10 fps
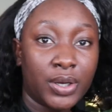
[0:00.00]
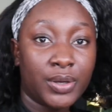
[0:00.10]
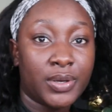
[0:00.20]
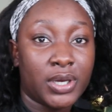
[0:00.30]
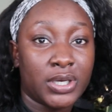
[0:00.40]

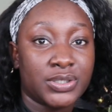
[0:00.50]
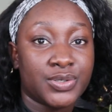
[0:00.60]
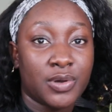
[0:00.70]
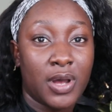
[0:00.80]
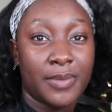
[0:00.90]
Okay guys,
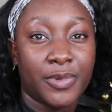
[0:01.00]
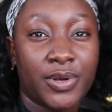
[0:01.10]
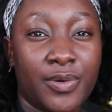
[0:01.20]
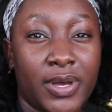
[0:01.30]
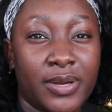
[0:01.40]
so I'm gonna
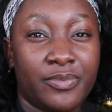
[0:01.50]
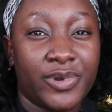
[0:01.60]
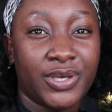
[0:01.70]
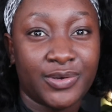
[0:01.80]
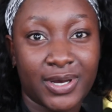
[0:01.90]
go ahead and
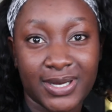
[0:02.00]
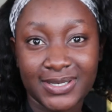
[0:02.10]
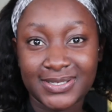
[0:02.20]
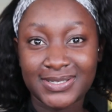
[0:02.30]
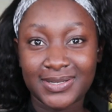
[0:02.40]
bring you
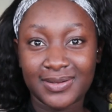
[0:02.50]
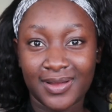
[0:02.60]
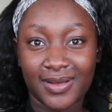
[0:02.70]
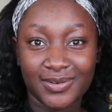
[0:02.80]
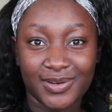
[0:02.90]
guys a
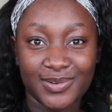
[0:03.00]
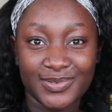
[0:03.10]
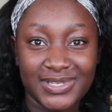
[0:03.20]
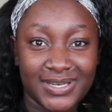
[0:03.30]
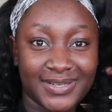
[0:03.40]
lot
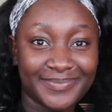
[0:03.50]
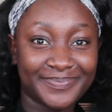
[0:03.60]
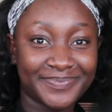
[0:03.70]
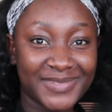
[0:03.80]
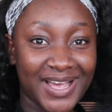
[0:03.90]
closer,
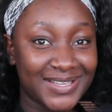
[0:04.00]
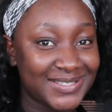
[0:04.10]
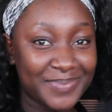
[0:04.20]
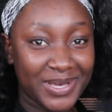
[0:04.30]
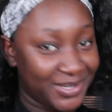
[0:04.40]

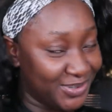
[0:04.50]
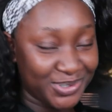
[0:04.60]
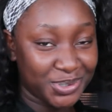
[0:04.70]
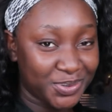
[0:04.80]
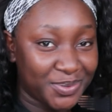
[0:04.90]
as per
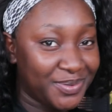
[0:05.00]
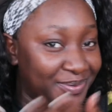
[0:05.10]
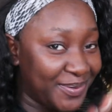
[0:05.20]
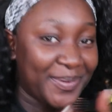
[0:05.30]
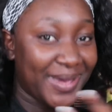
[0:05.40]
usual,
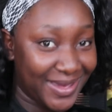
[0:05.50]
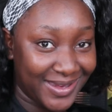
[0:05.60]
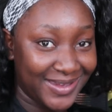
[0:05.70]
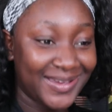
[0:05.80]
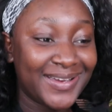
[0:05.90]

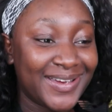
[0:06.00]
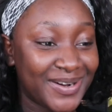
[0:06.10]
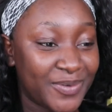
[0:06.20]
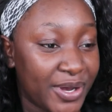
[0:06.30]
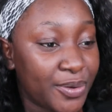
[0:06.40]
okay?
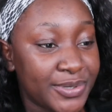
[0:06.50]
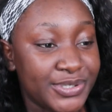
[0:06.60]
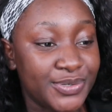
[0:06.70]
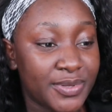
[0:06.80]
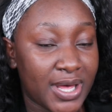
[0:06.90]
We always
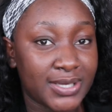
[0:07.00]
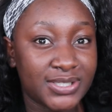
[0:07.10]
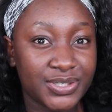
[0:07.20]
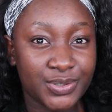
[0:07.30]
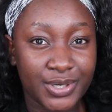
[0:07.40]
do that
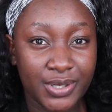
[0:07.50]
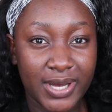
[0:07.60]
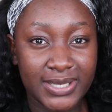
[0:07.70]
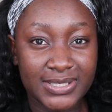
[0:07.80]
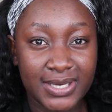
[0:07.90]
just so that you
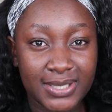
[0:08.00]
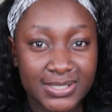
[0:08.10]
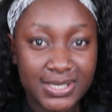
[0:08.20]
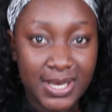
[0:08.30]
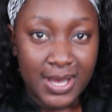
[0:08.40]
guys
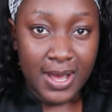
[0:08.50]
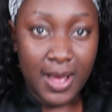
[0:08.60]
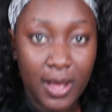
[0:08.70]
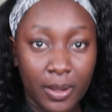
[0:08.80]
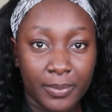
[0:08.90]
get
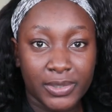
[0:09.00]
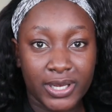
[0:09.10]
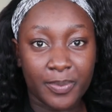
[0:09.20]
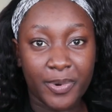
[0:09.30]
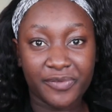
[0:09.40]
um,
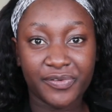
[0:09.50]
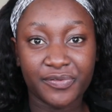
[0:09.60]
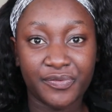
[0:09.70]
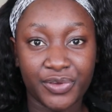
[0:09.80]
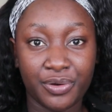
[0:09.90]
like a perfect
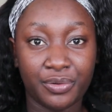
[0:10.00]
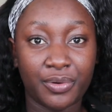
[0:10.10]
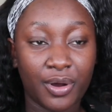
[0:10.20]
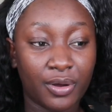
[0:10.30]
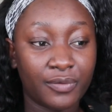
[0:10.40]
view
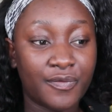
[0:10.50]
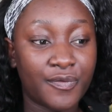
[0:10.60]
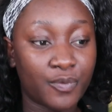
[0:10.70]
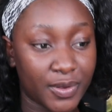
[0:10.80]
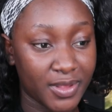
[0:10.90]
of
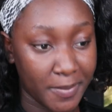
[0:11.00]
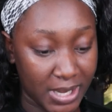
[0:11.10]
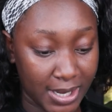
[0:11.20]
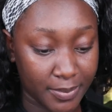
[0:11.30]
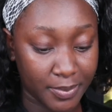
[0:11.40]
what the
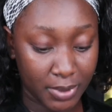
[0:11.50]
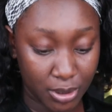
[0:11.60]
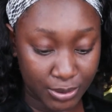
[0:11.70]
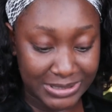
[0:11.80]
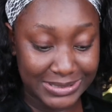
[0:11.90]
makeup
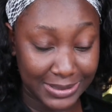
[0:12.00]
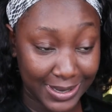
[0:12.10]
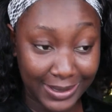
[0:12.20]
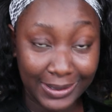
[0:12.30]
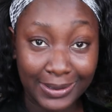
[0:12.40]
looks
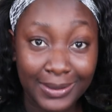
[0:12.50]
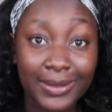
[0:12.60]
like,